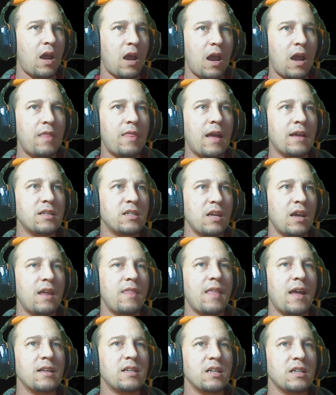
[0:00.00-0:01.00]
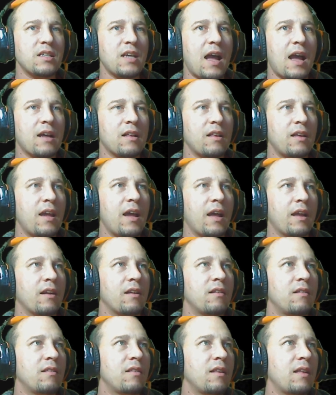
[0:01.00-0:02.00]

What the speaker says: And that's exactly it. That